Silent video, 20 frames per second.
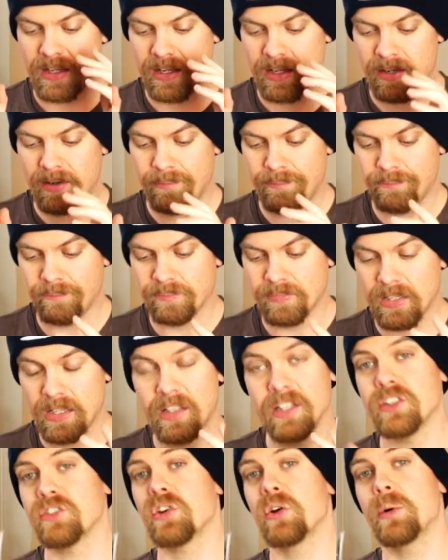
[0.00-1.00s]

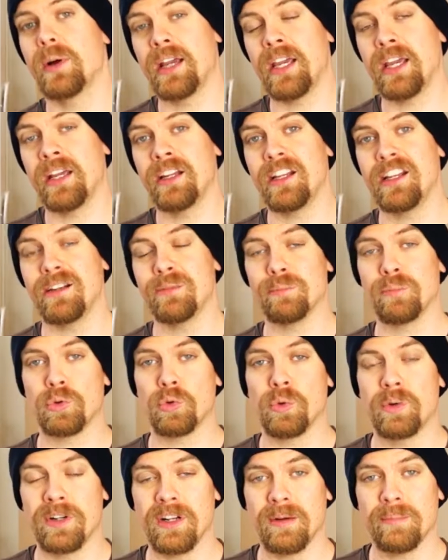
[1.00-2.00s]
Let's go ahead and
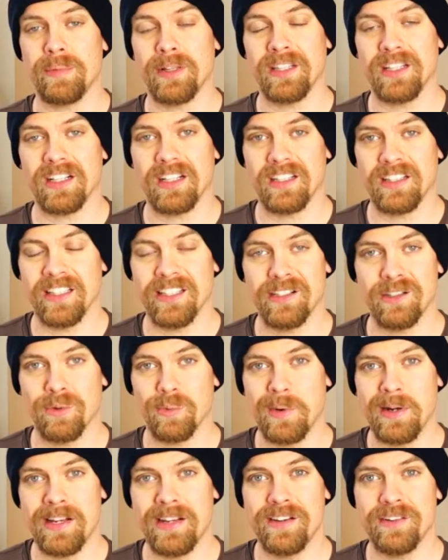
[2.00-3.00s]
brew it up on the
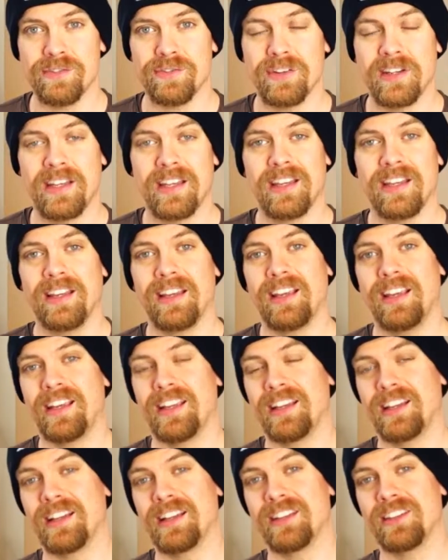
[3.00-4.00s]
Conduit wave
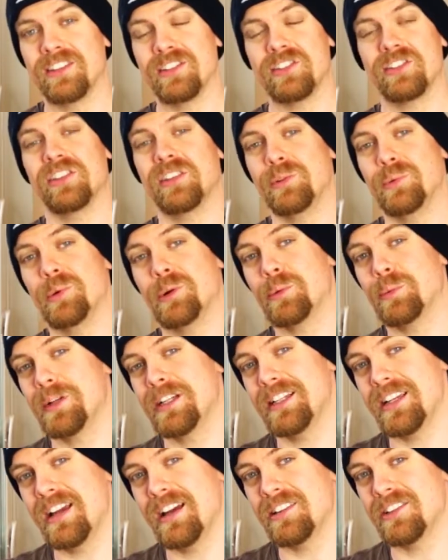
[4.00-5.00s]
and see what
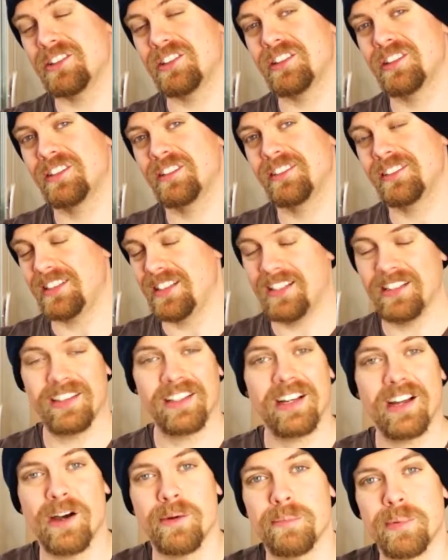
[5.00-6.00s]
we get
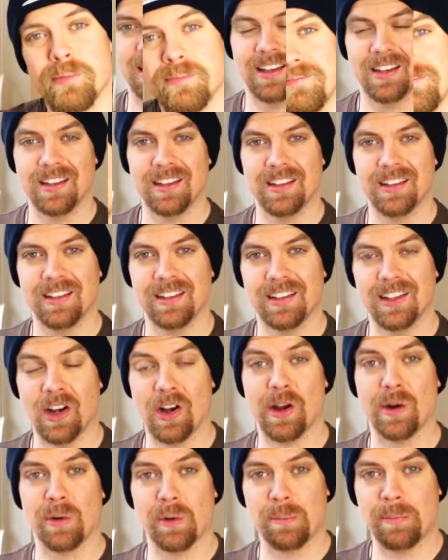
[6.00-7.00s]
in the cup. All
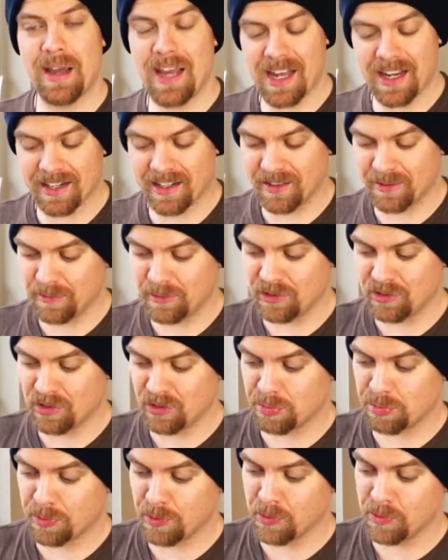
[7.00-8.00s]
right, we're back. We
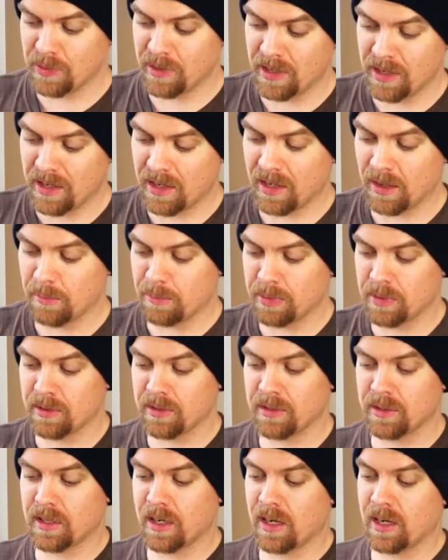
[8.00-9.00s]
just brewed up
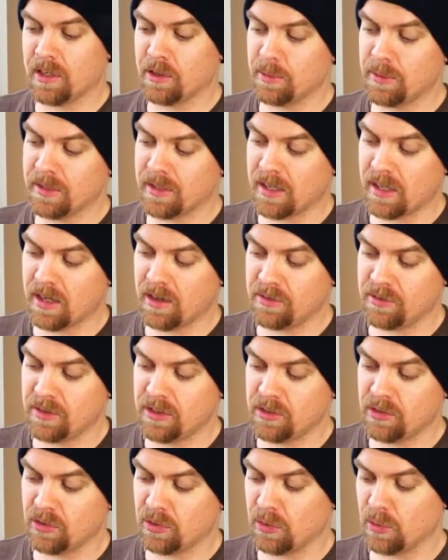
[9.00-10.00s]
Conduit
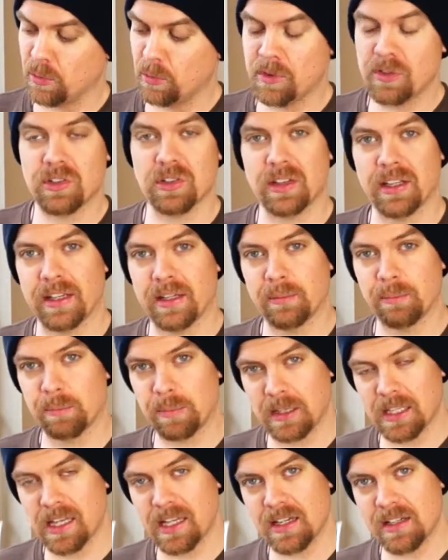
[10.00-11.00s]
Coffee's Winterlake
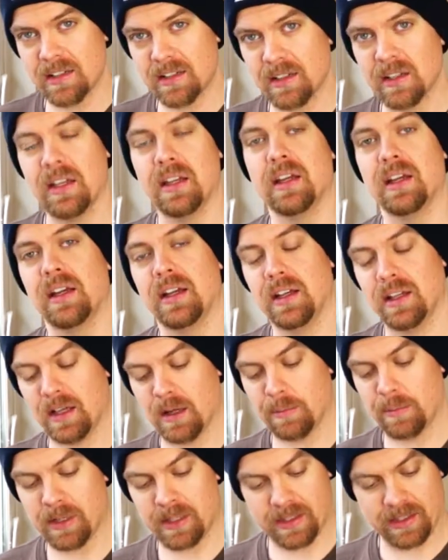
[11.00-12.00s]
Blend
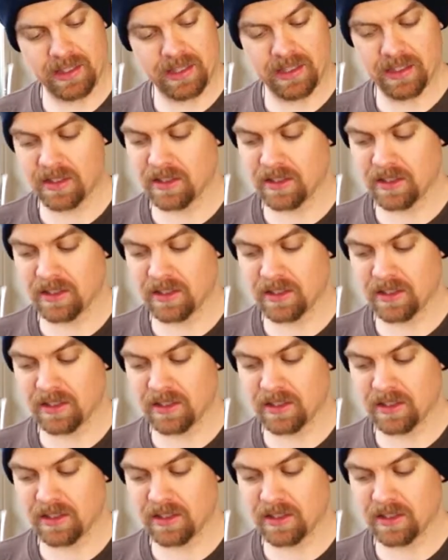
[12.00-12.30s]
up on the